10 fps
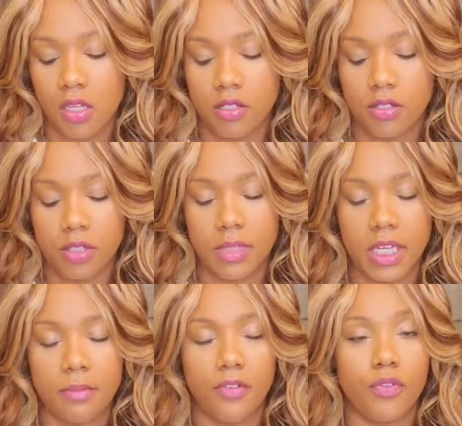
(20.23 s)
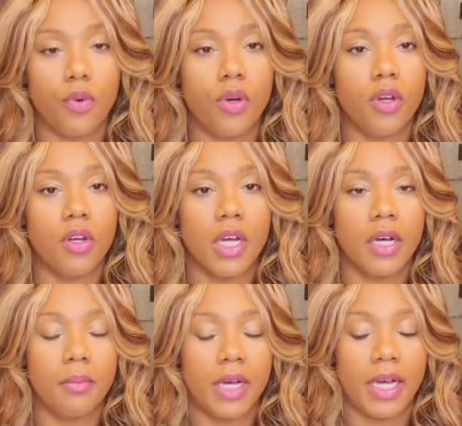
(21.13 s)
So Gemini, before
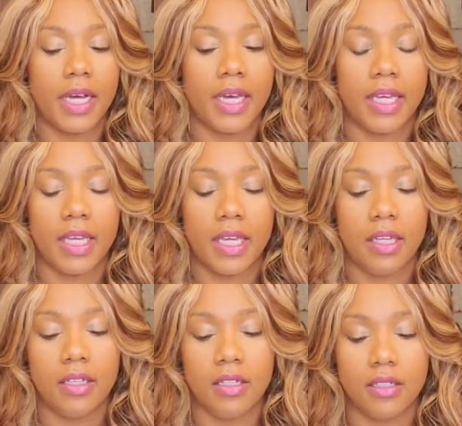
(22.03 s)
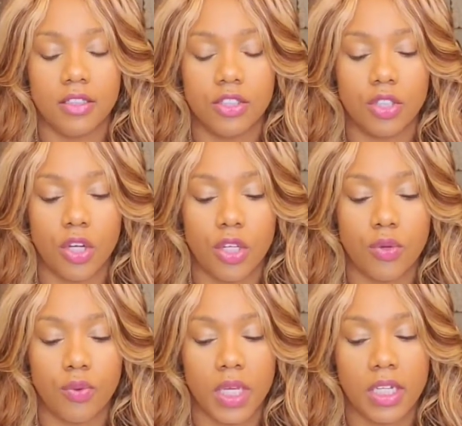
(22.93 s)
I start
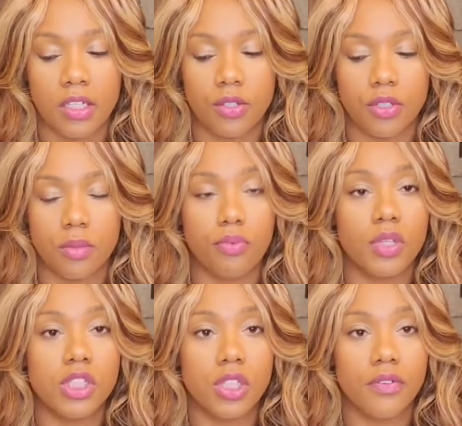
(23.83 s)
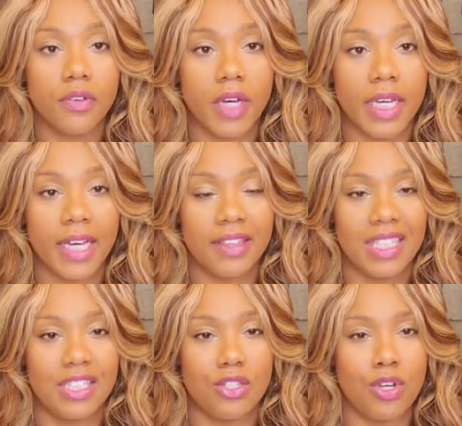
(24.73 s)
your reading, during the pre-shuffle, I got
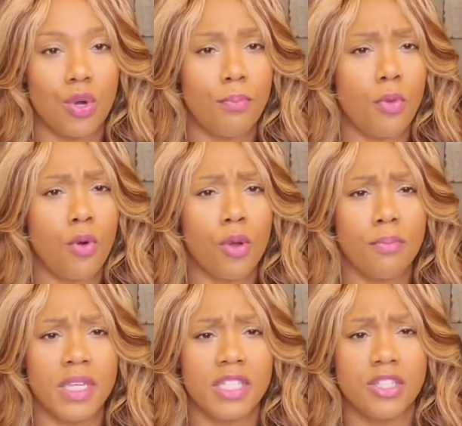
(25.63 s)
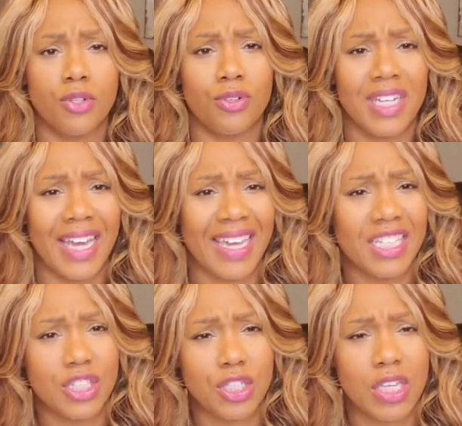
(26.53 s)
this "No more Mr.
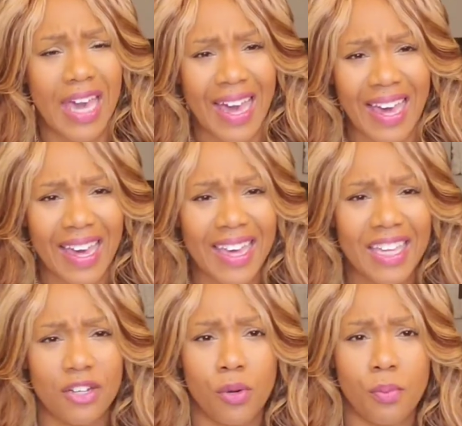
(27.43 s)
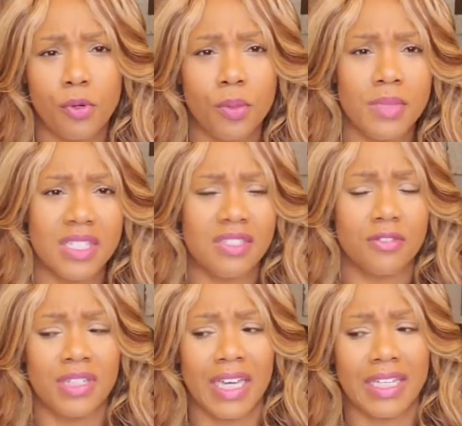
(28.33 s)
Nice Guy, no more
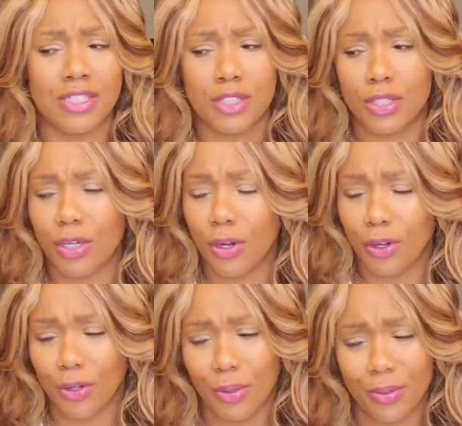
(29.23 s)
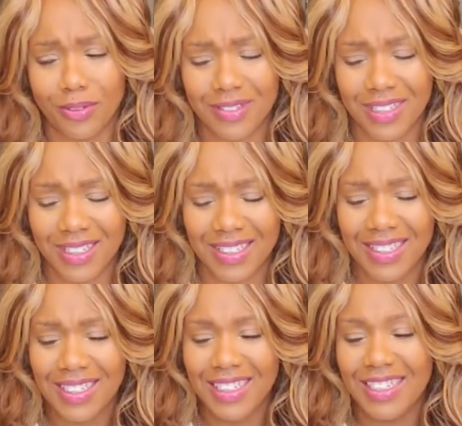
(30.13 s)
Mr. Nice Girl,
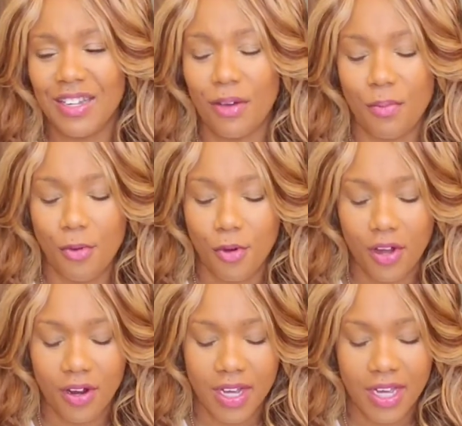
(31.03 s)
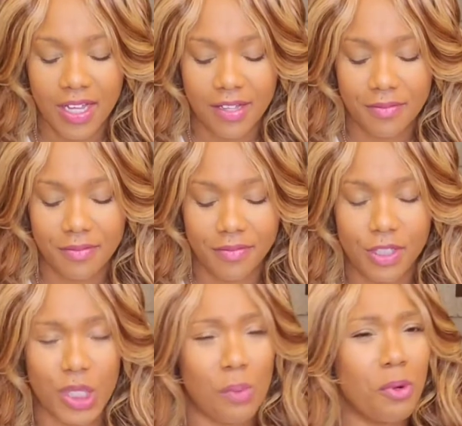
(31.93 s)
no
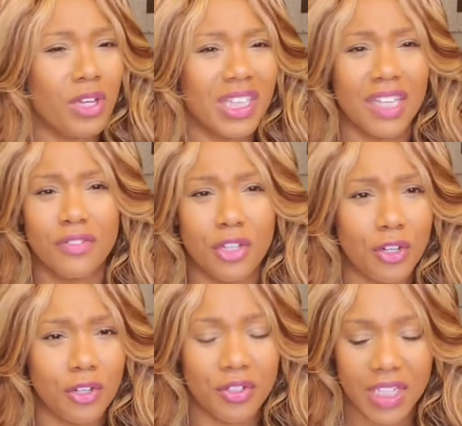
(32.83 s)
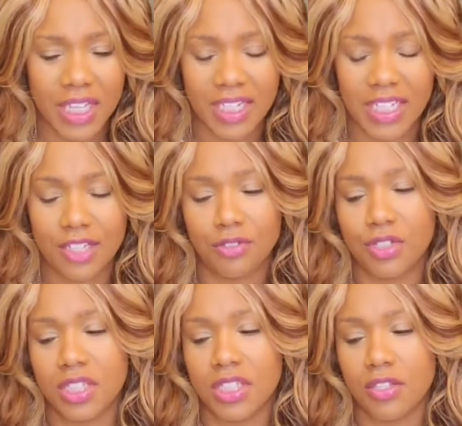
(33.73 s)
more lover girl" kind of
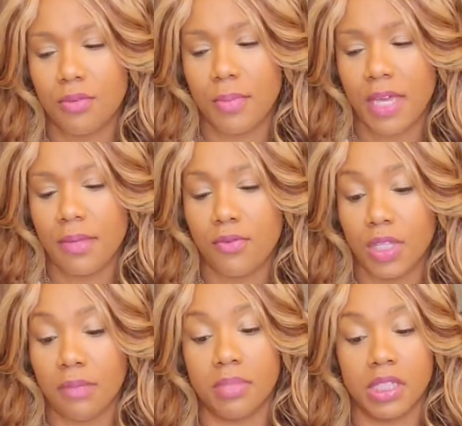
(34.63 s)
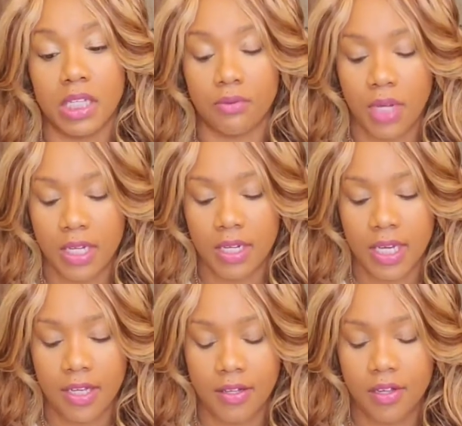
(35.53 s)
energy. So you might be really blunt right
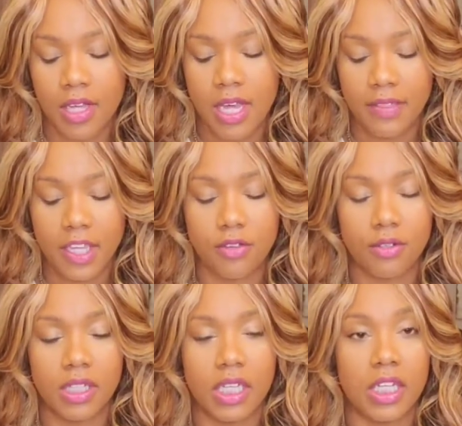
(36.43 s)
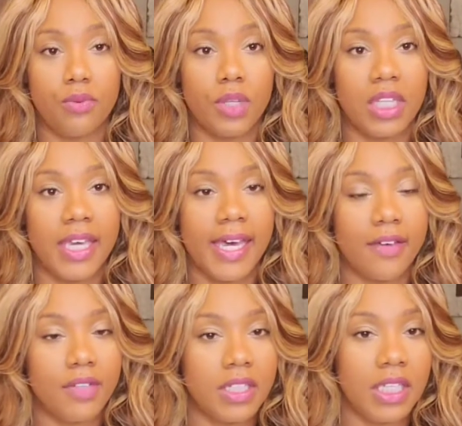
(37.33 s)
now. I think you're leaning really
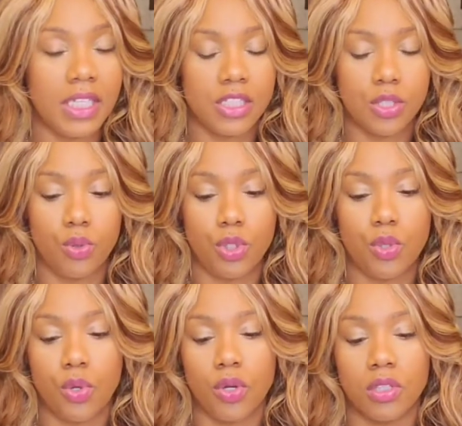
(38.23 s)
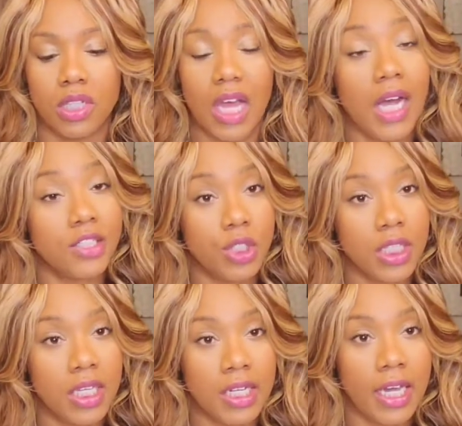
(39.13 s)
heavily into your
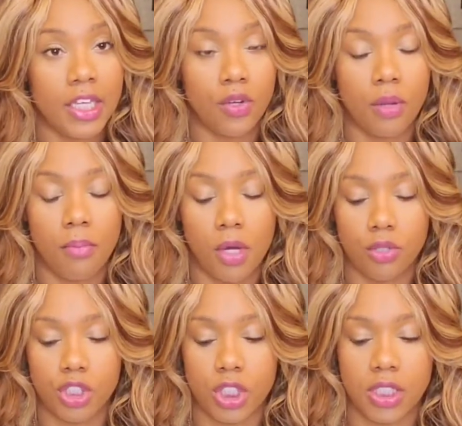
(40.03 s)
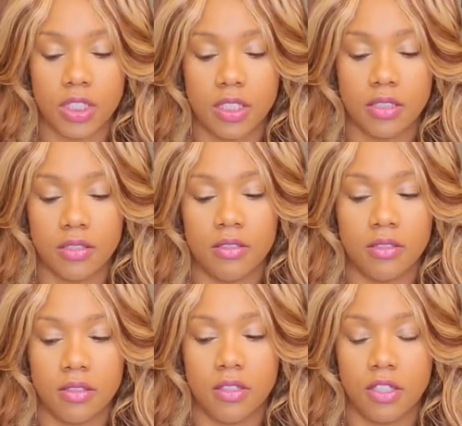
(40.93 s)
logic and not your emotion.
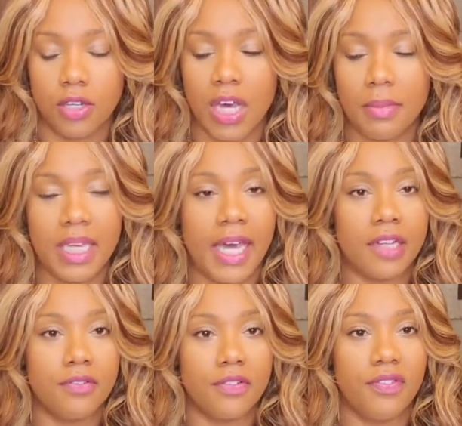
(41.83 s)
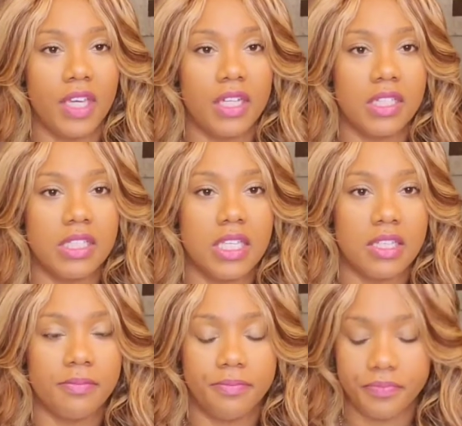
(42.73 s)
You're coming out of a fantasy.
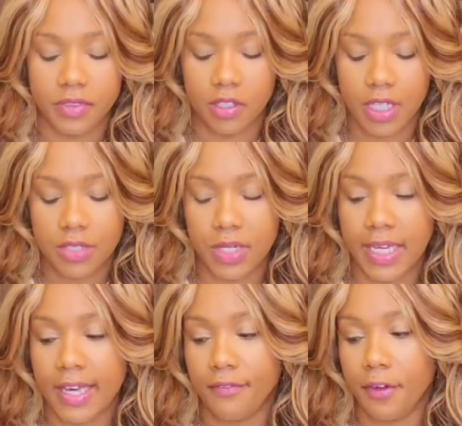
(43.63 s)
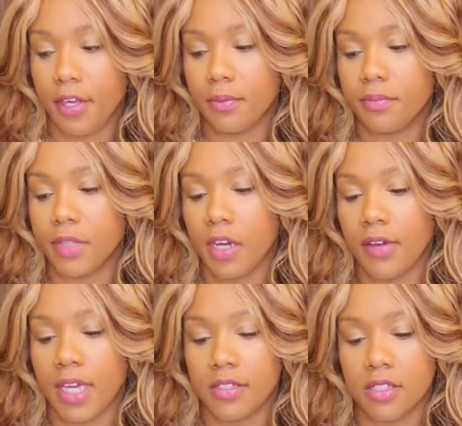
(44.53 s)
So that's what I got for you. All
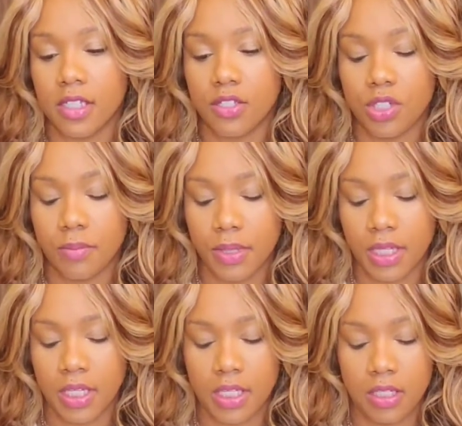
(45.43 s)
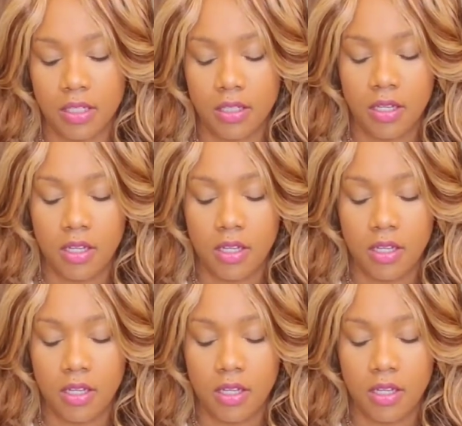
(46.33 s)
right, so let's jump in.